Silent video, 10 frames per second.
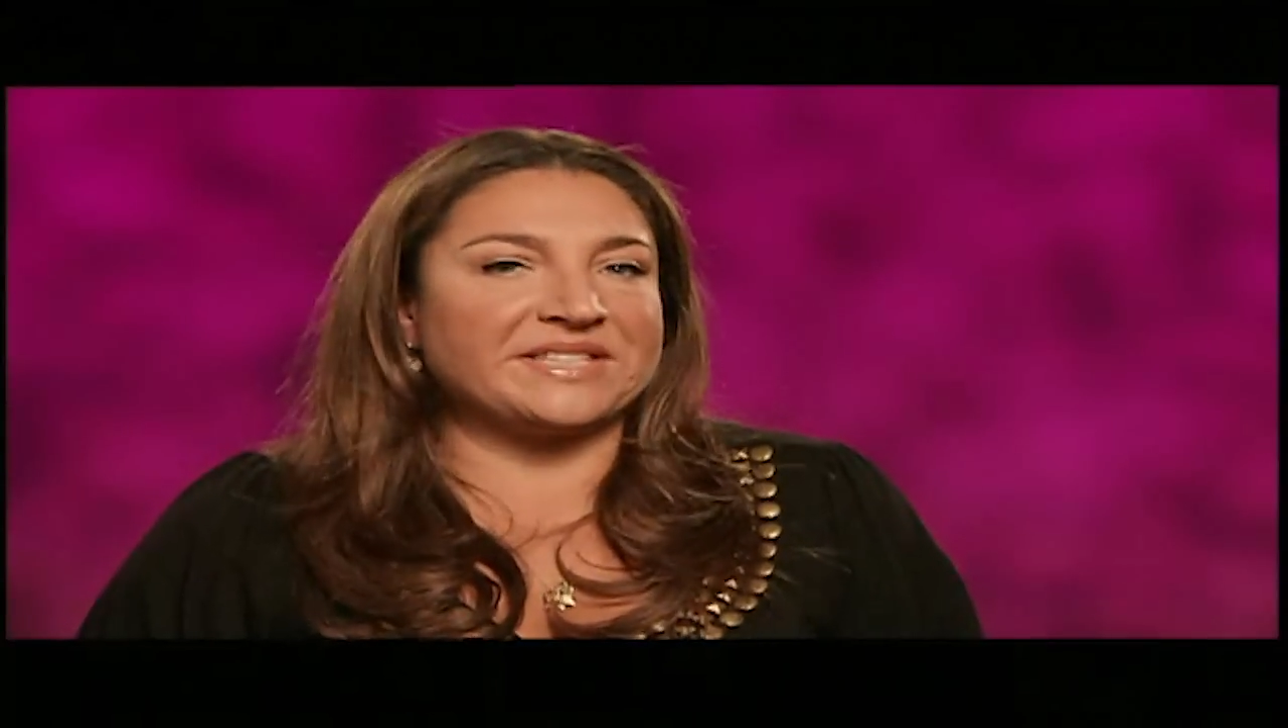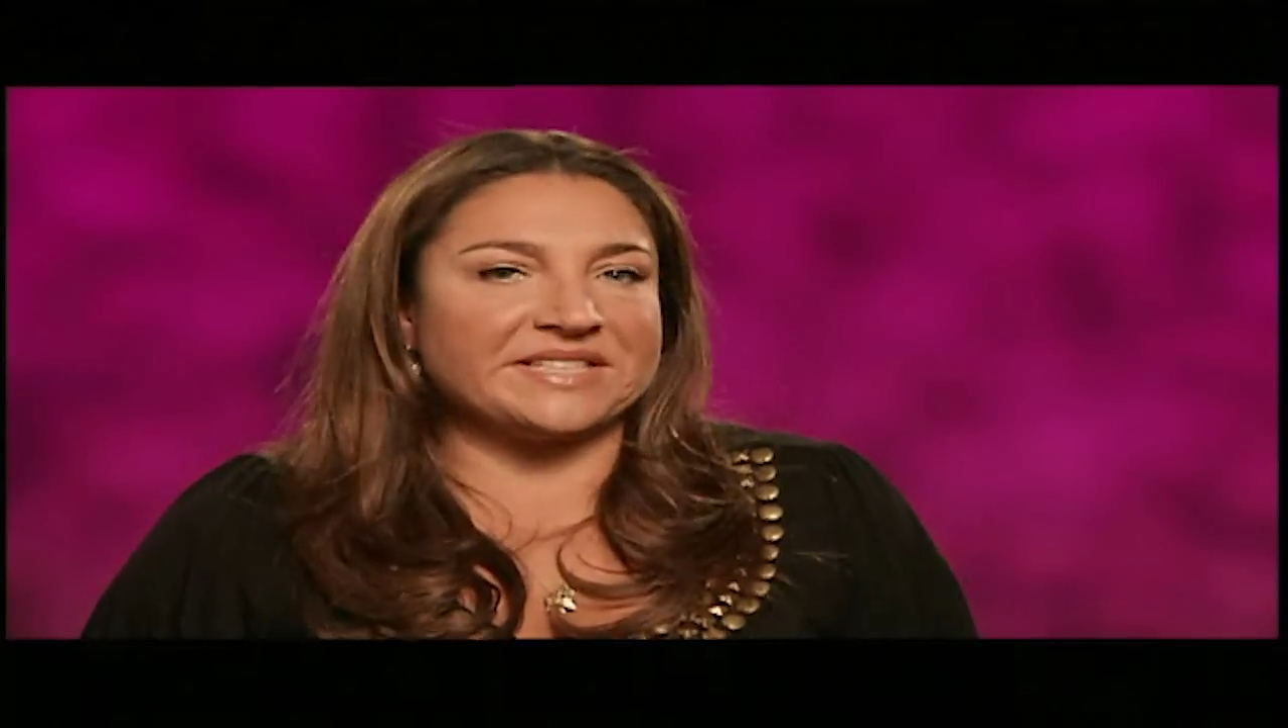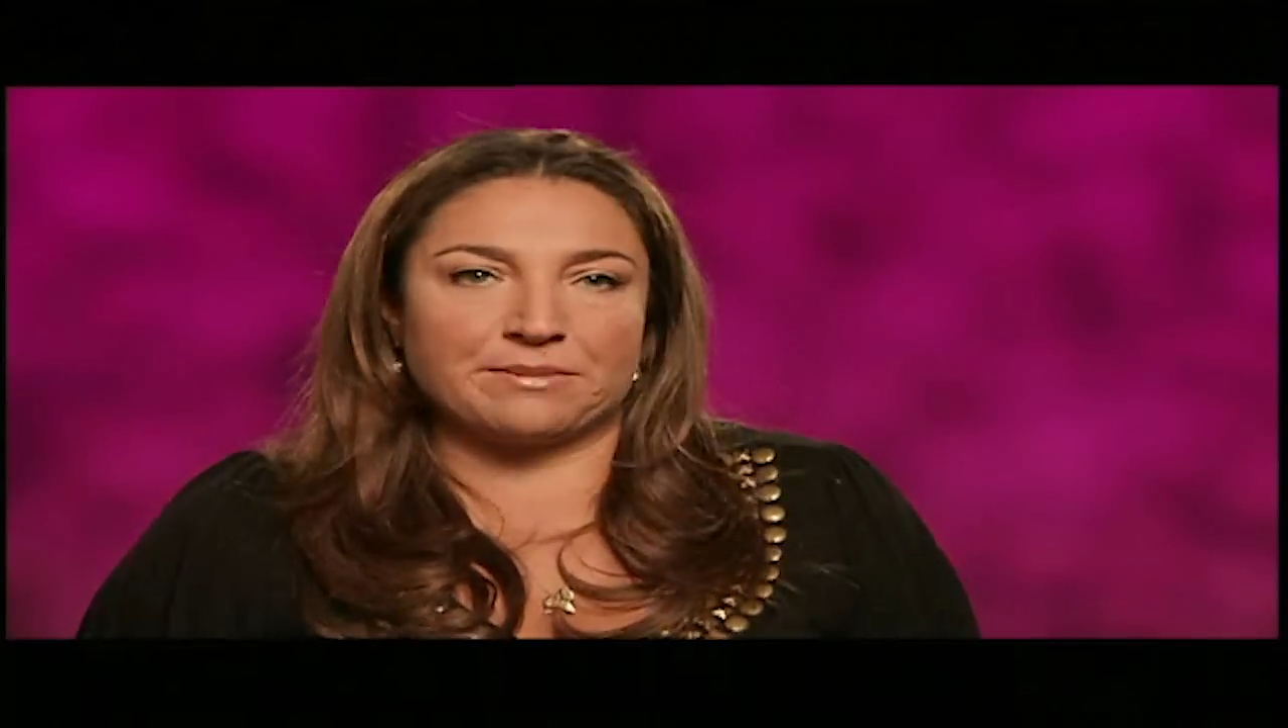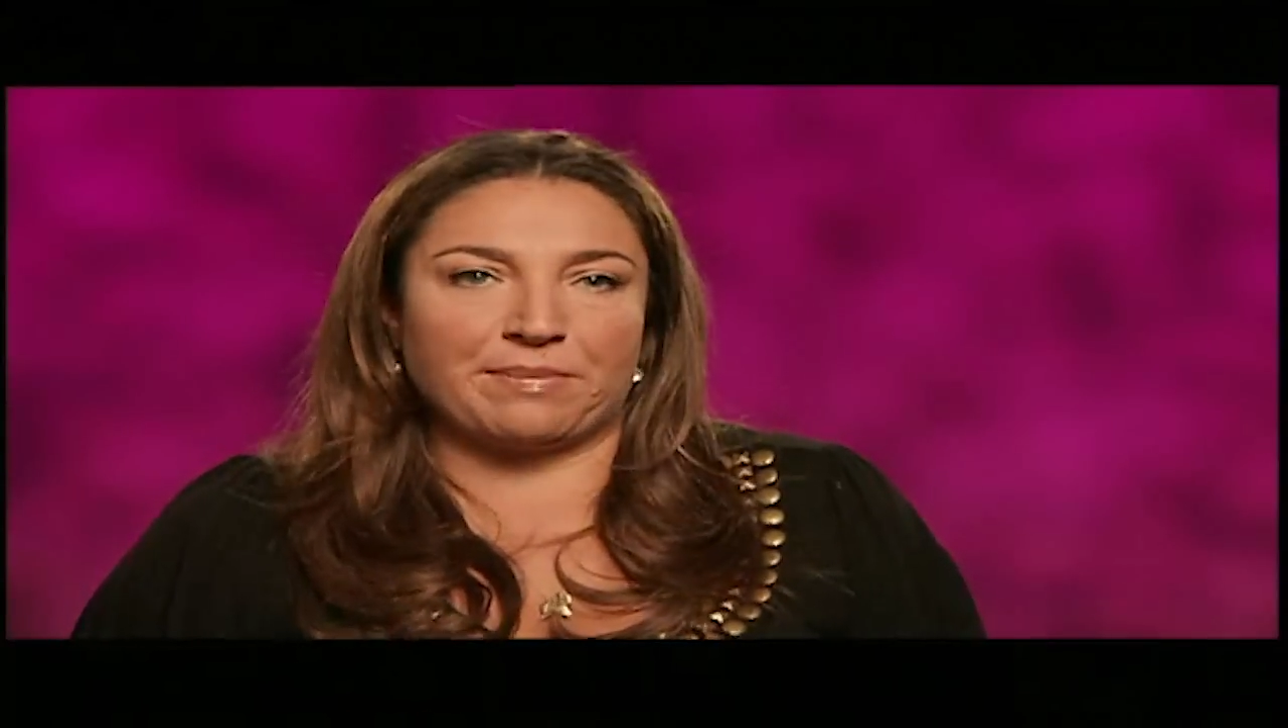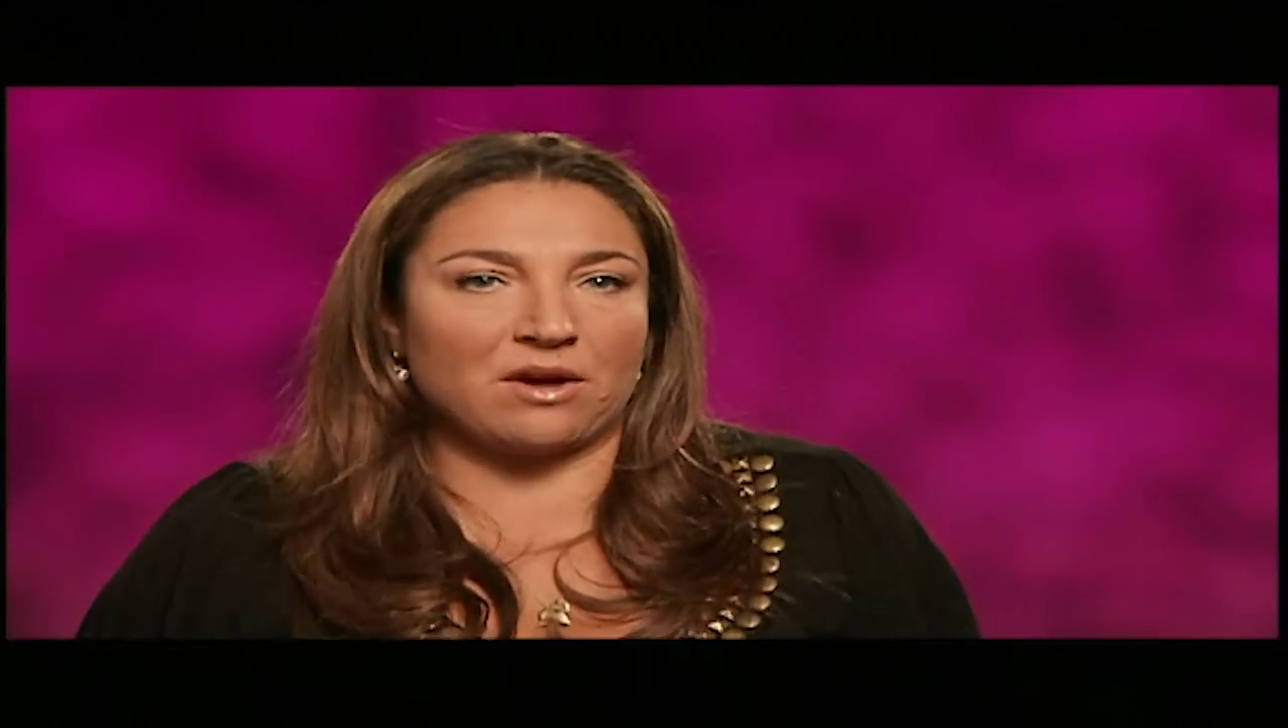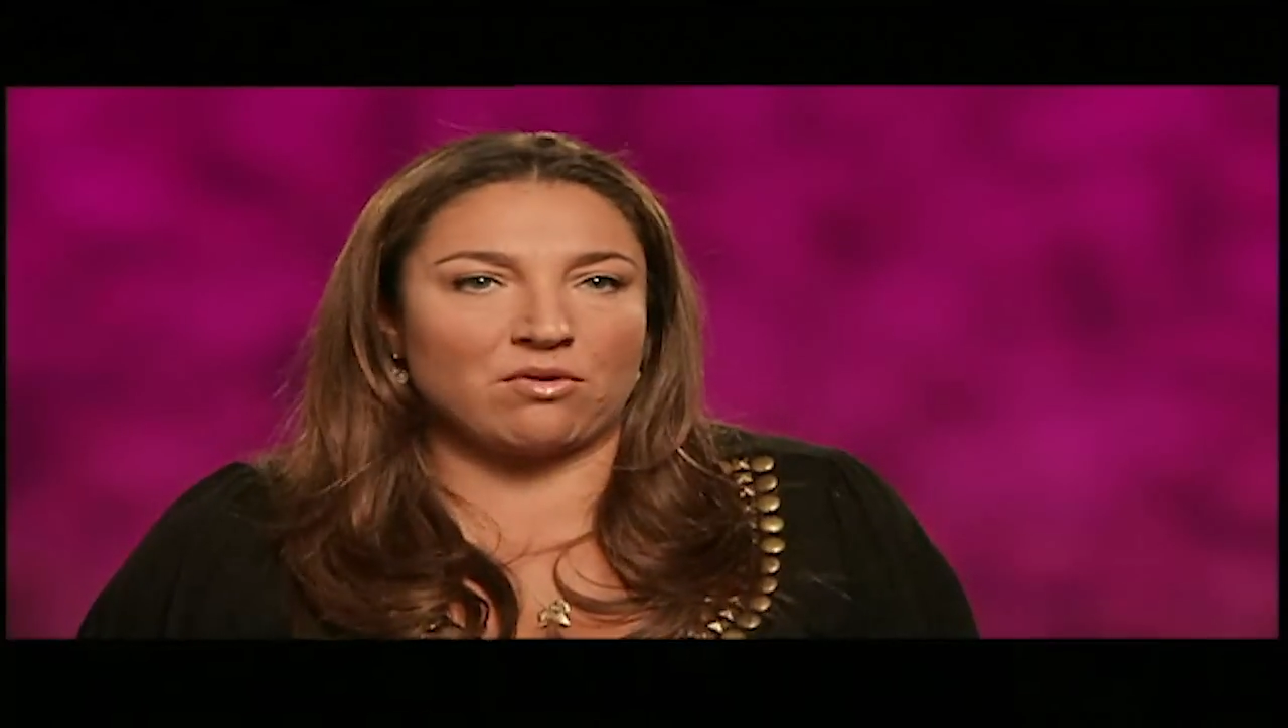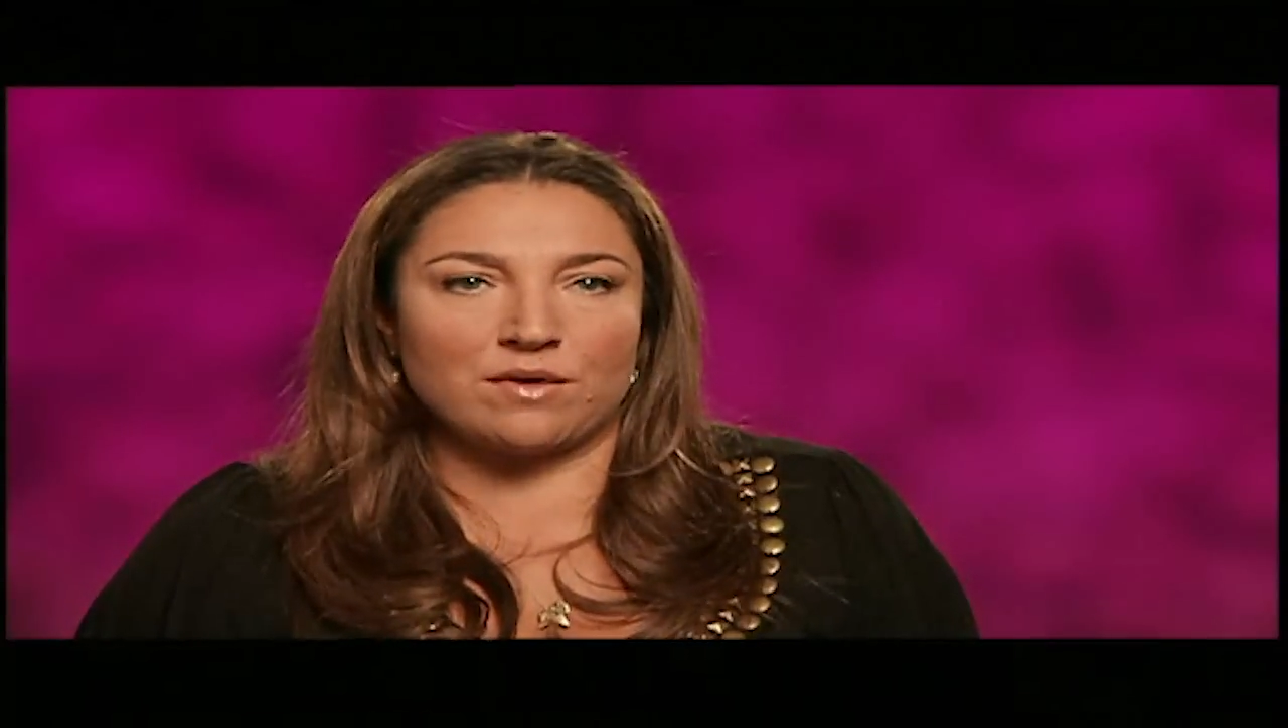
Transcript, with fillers: to disappear